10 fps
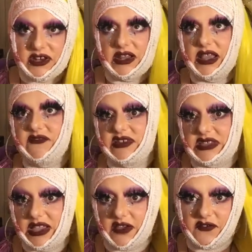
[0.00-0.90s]
and
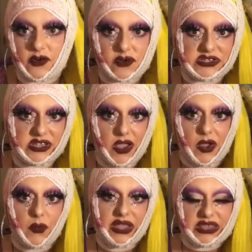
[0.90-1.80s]
everything, of course,
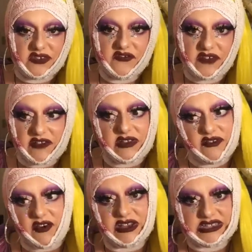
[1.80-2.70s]
we had the very,
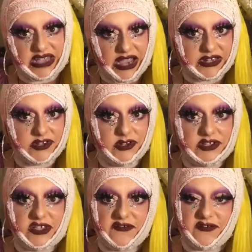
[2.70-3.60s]
very sad news
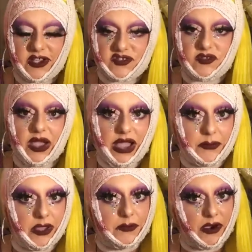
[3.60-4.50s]
that Virgil
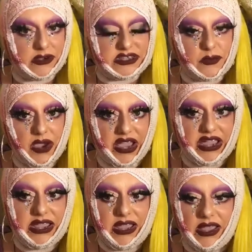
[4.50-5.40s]
Abloh passed
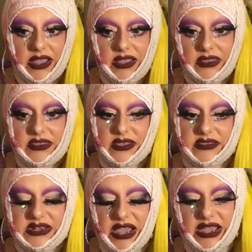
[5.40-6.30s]
away the other
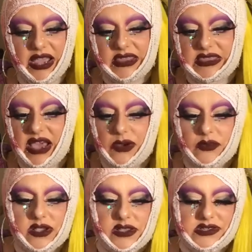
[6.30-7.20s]
day, and that
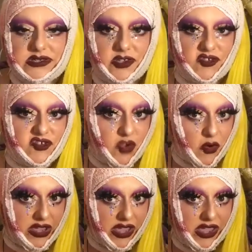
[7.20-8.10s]
was
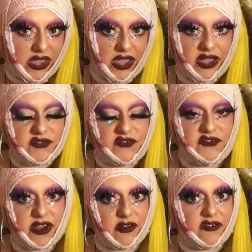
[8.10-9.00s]
shocking and
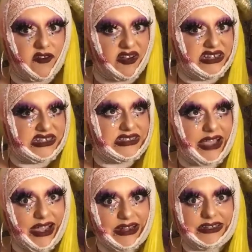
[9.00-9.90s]
very, very
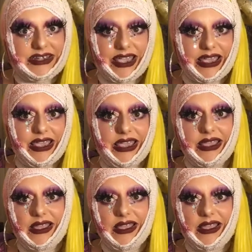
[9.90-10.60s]
sad to hear.